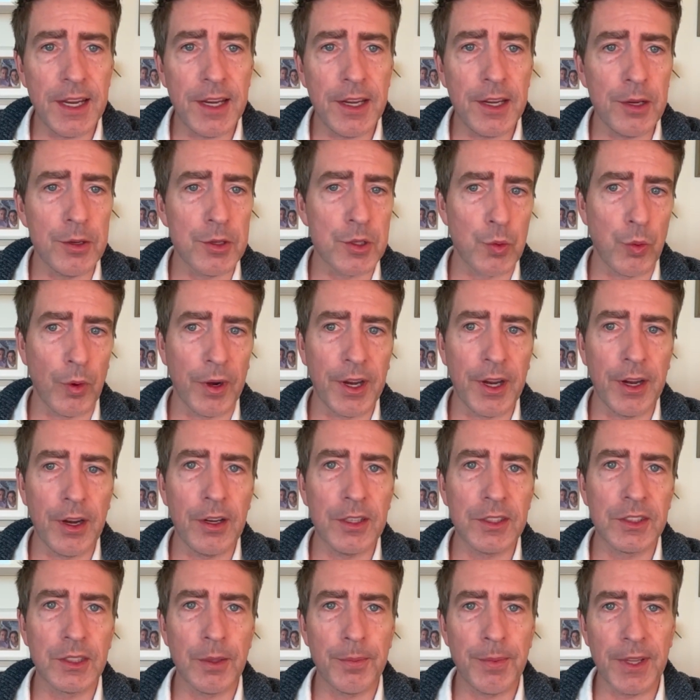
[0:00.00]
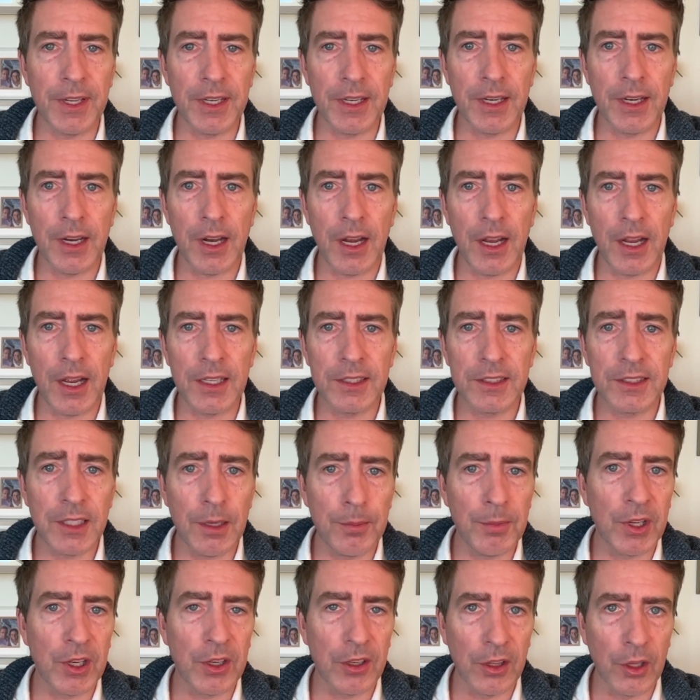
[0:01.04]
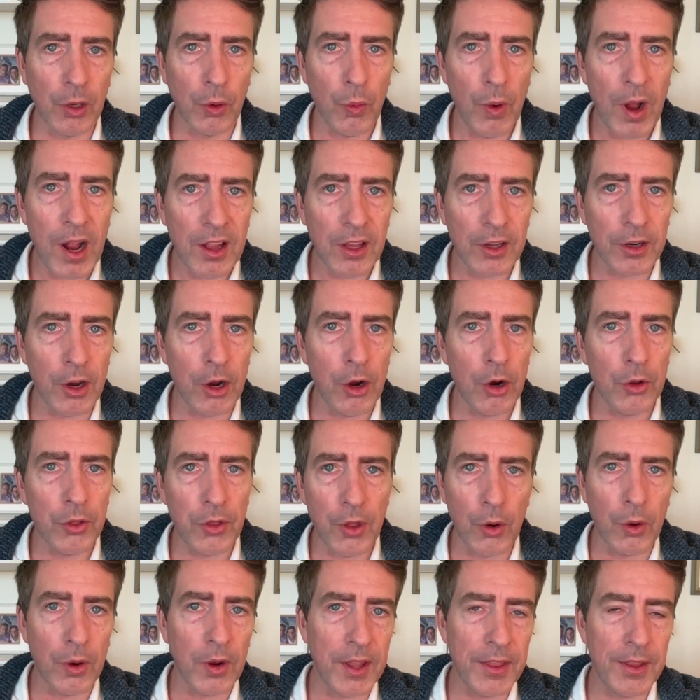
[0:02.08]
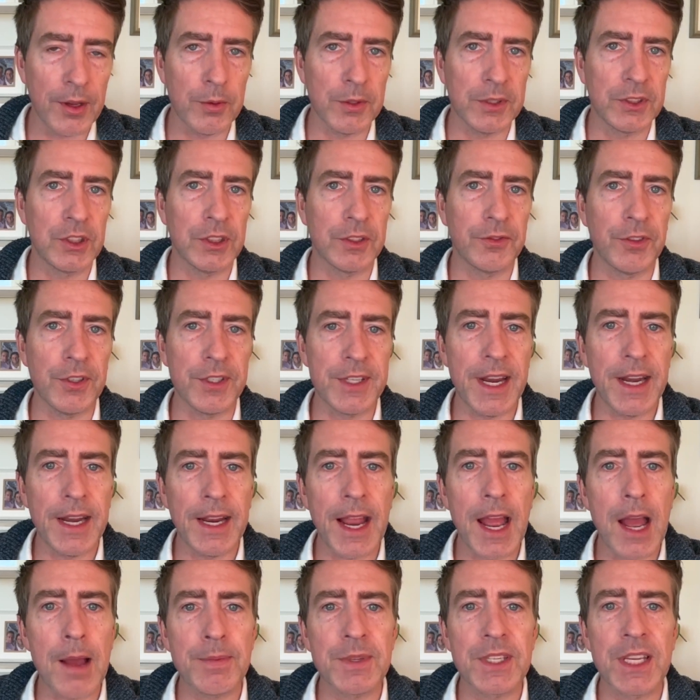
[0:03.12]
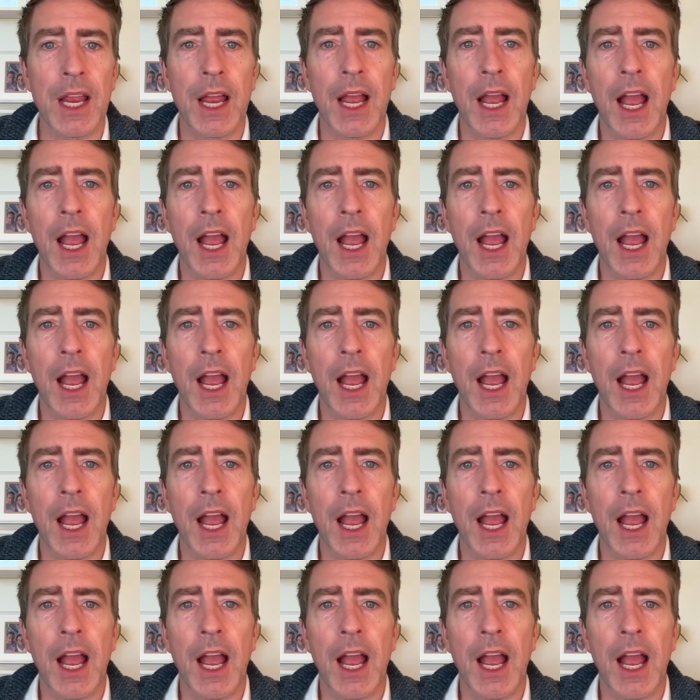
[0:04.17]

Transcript: He was working on something similar a little while ago, though I think it was just for dating apps.